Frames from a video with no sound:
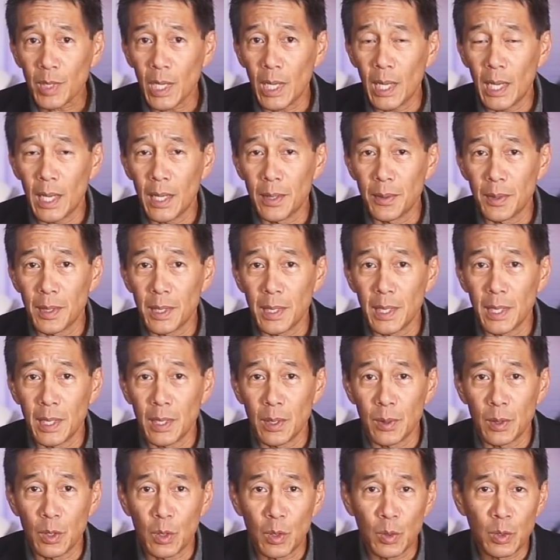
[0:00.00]
and
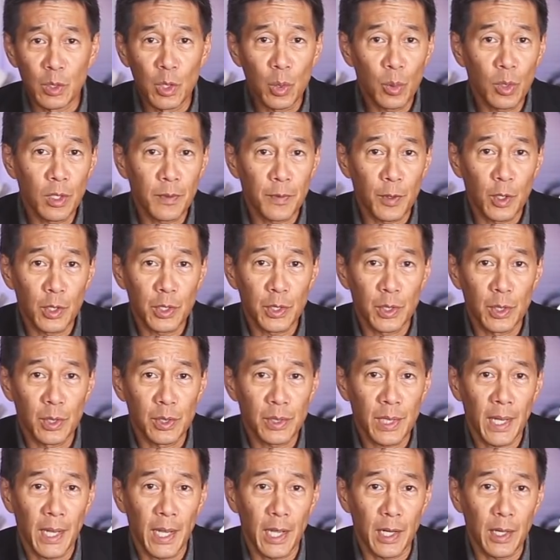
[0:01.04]
the newer
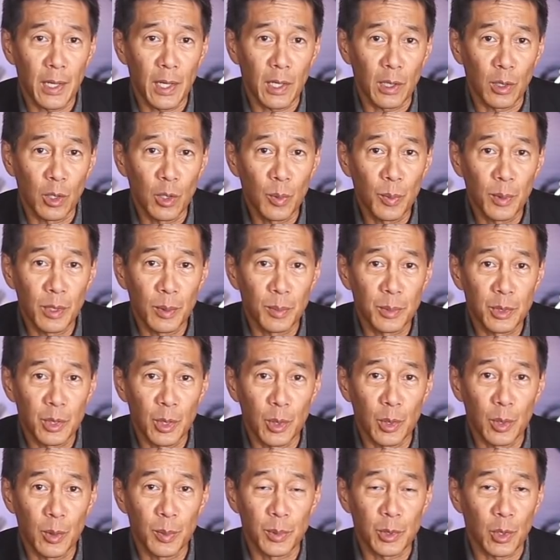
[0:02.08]
versions had aluminum
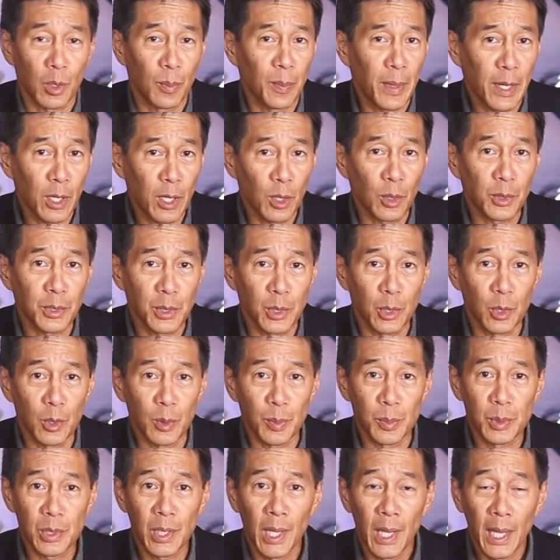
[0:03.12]
tubes or metal
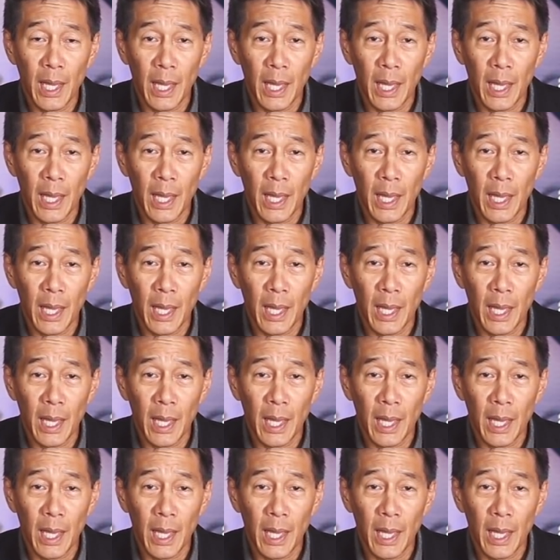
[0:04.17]
tubes,